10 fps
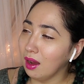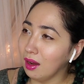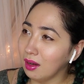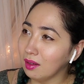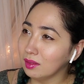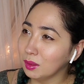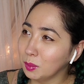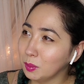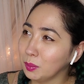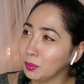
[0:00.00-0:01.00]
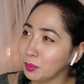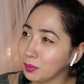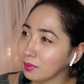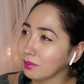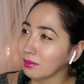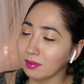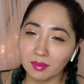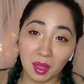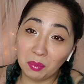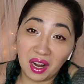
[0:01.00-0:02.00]

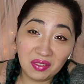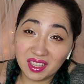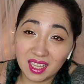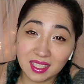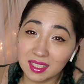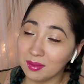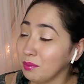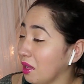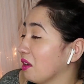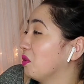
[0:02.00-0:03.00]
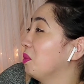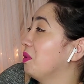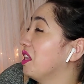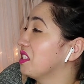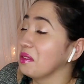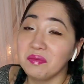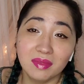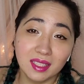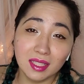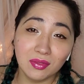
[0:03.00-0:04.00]
Private lesson, group lesson,
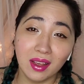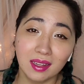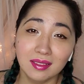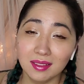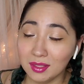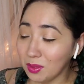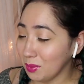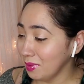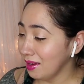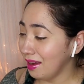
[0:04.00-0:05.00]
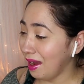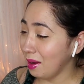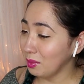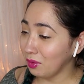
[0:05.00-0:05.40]
it's fine, you know. I'm